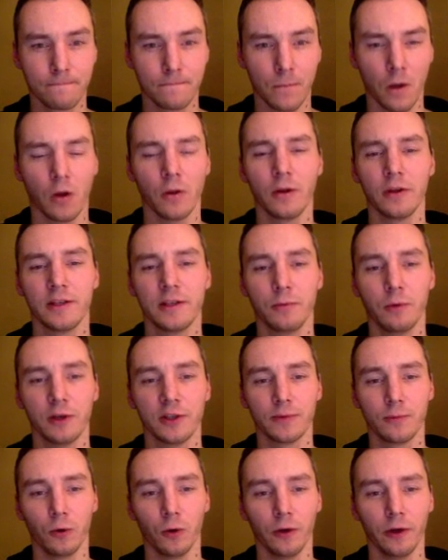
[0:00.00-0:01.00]
Well, they seem quite
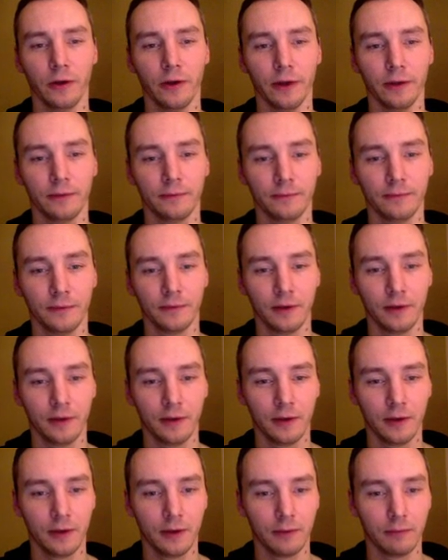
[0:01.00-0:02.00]
small, don't they?
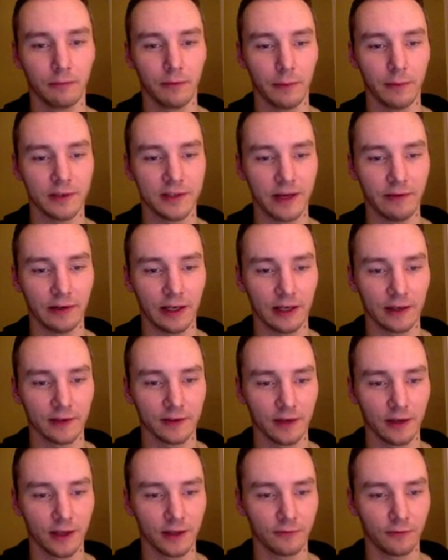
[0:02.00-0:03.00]
Maybe it's never getting to the
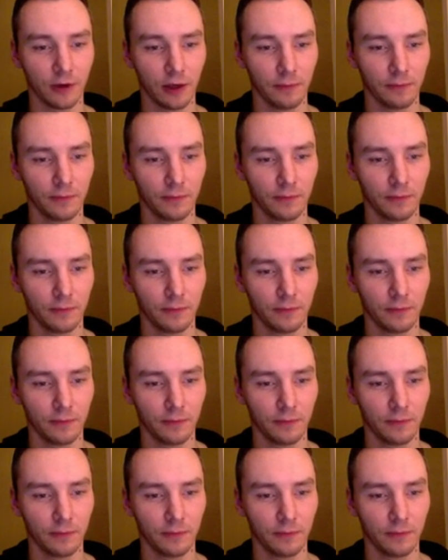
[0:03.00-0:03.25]
last frame.